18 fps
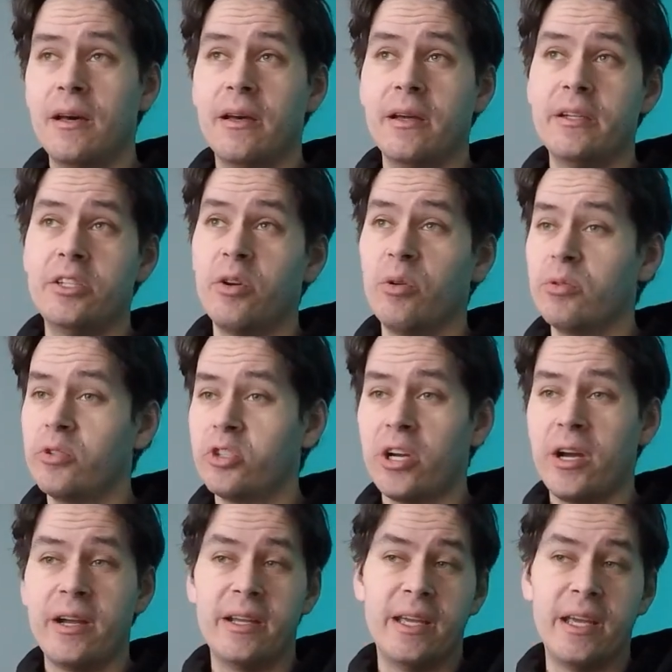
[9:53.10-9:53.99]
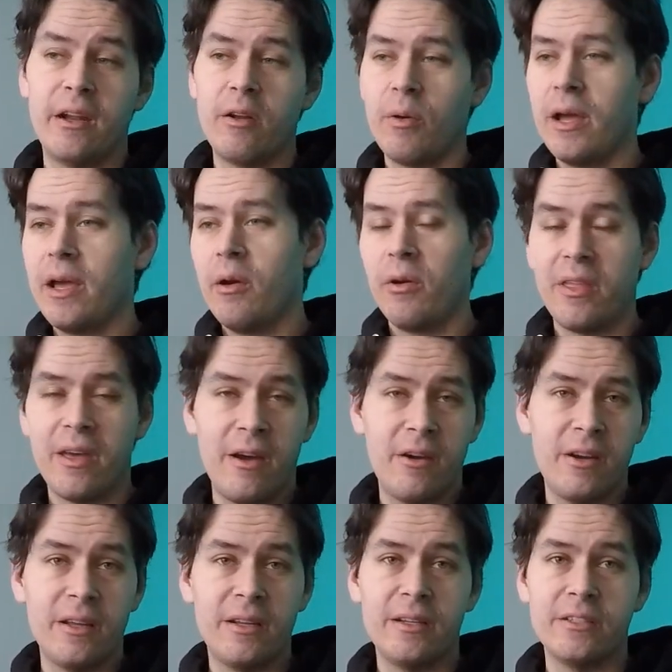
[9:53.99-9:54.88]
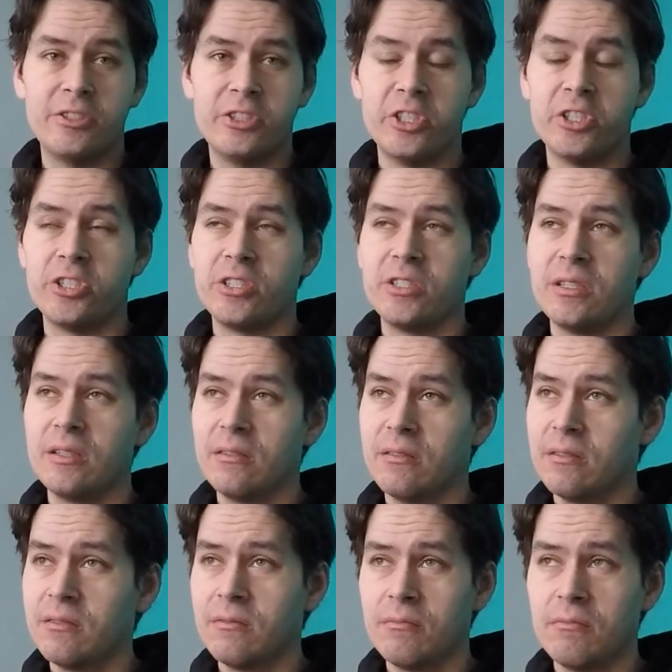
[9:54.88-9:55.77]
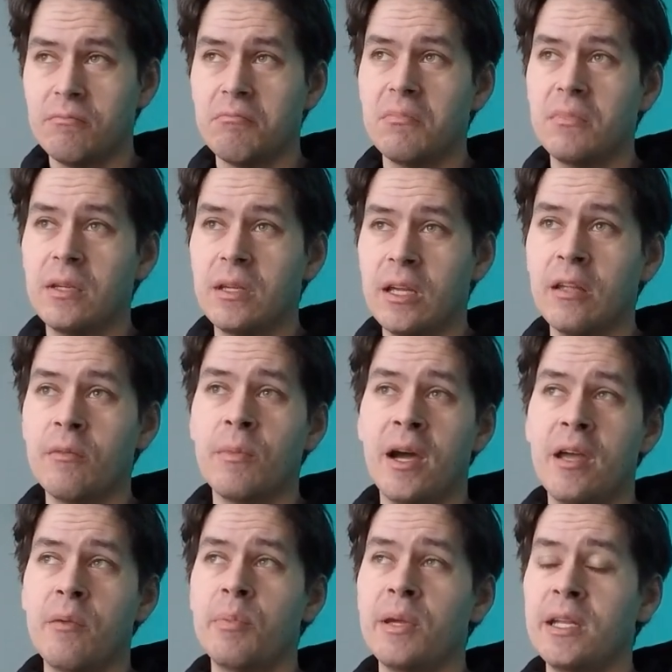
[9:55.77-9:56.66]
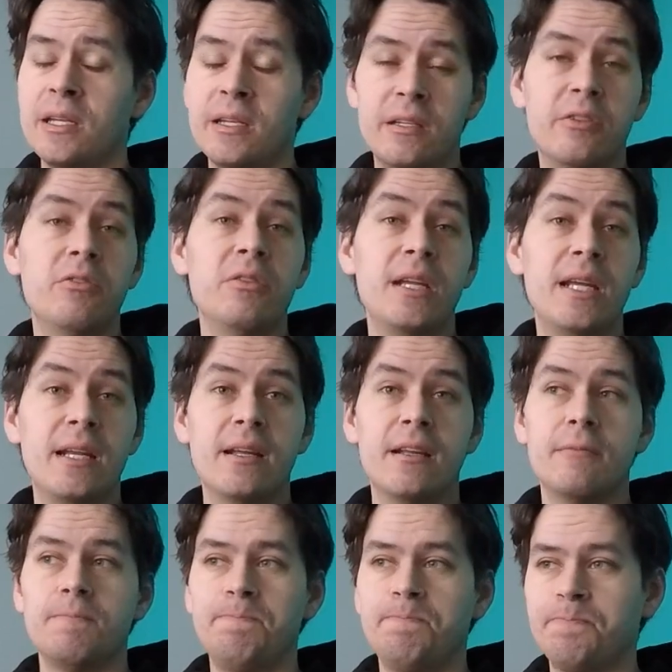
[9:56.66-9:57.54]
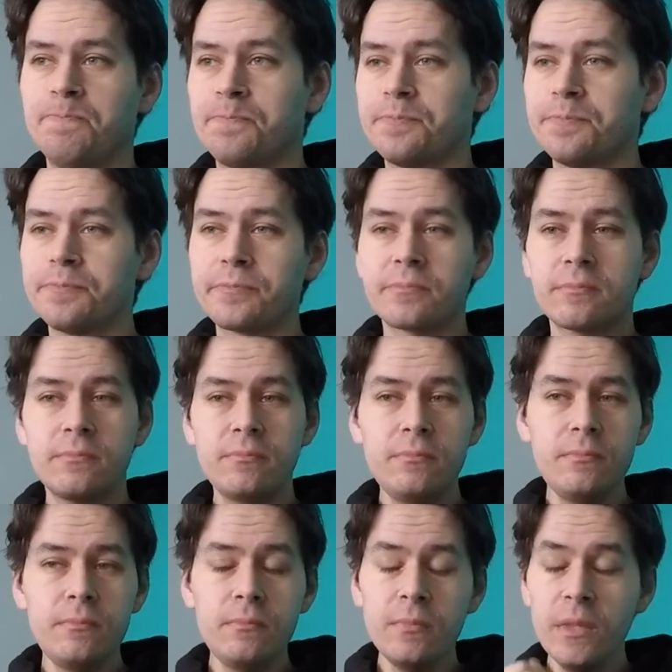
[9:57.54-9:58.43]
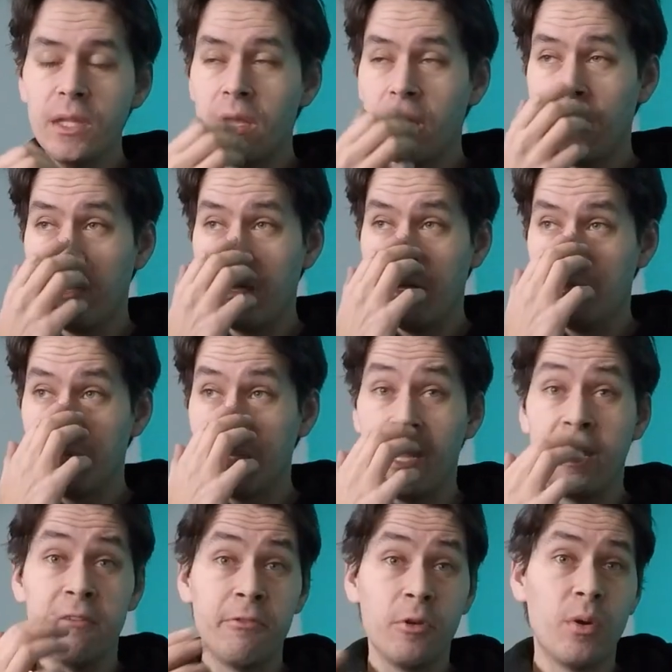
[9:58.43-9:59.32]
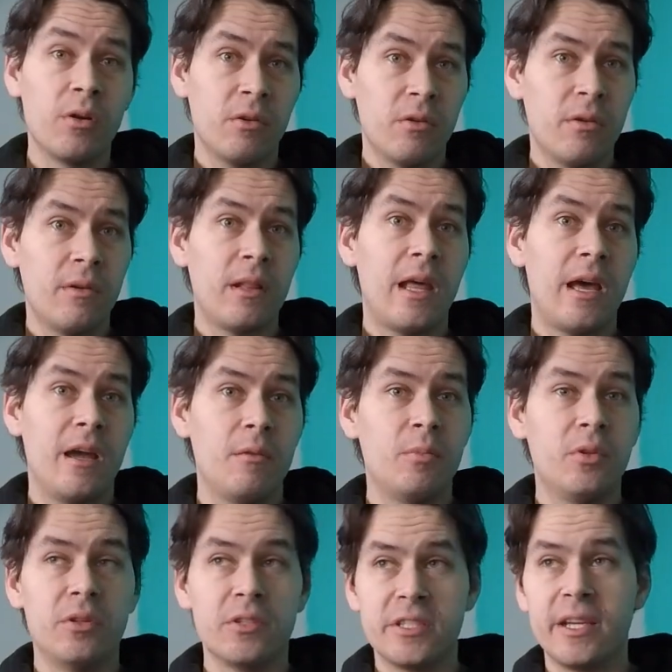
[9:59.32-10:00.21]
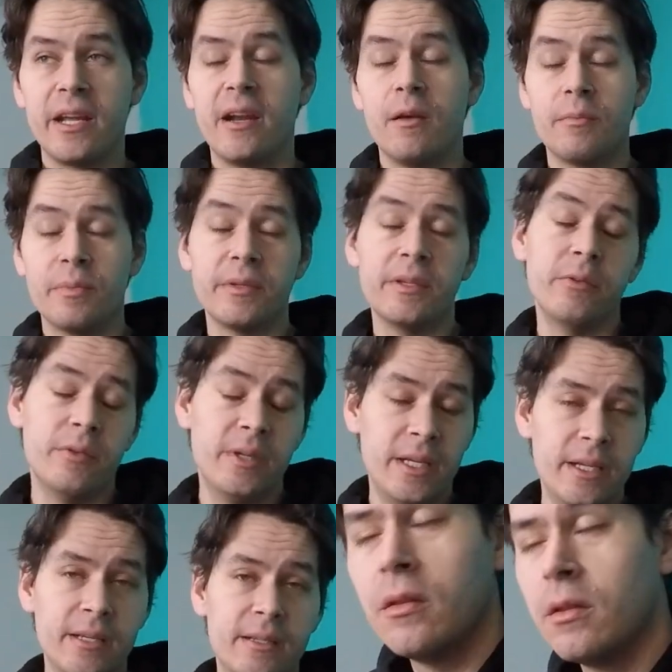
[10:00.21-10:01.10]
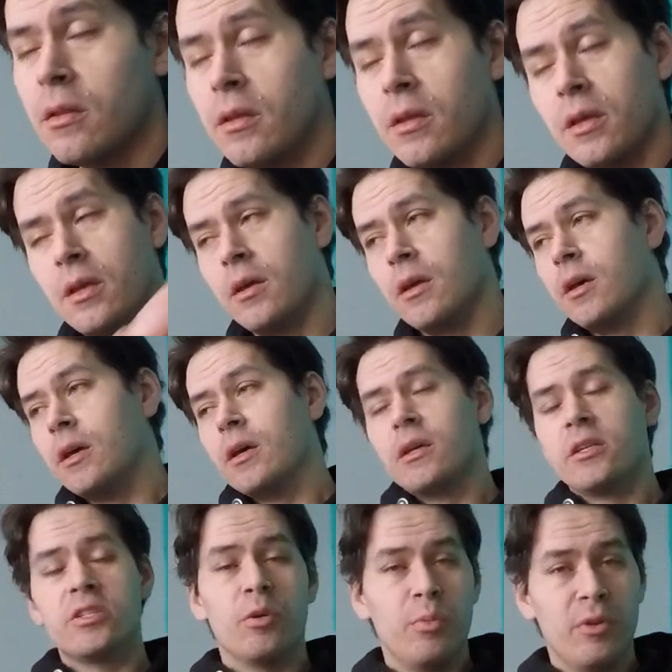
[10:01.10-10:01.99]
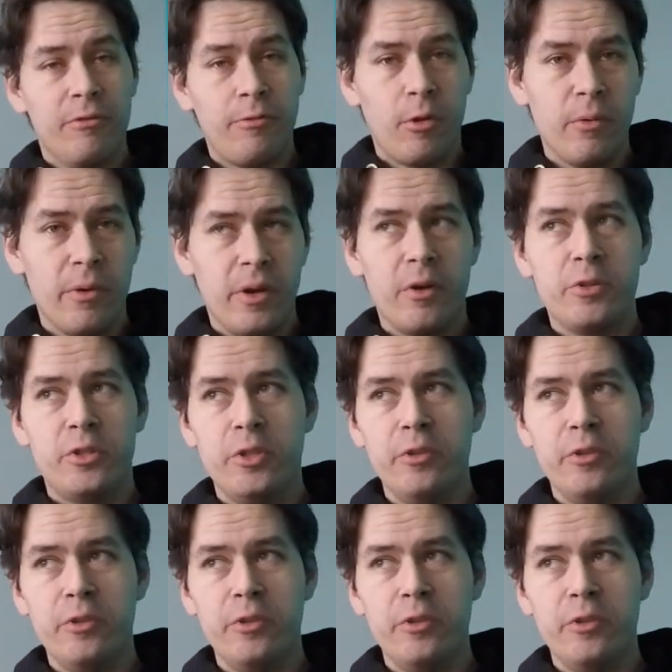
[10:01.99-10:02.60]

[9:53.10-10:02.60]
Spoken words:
Don't try to get away without it. It's just, in my opinion, you need it. And if you want a reliable setup, you need it. So before we go too